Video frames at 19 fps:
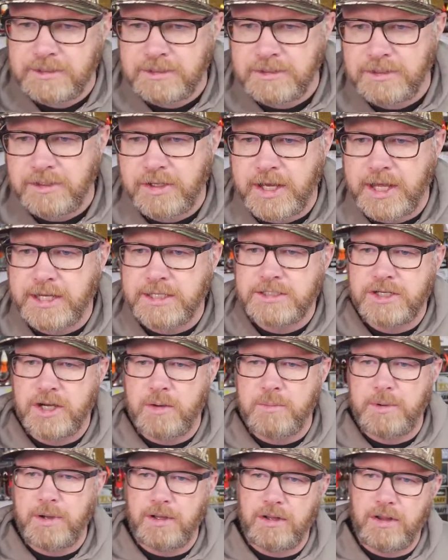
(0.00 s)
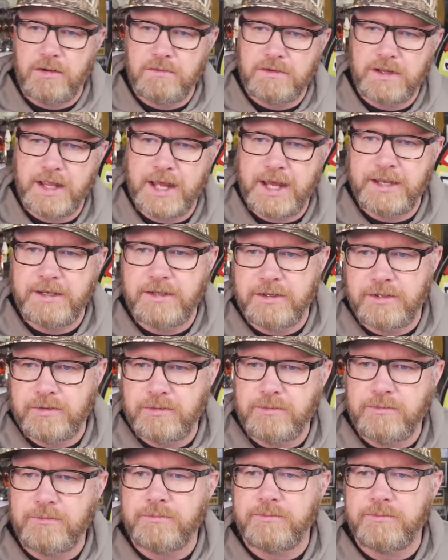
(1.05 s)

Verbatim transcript: you got to jump all over that, dude.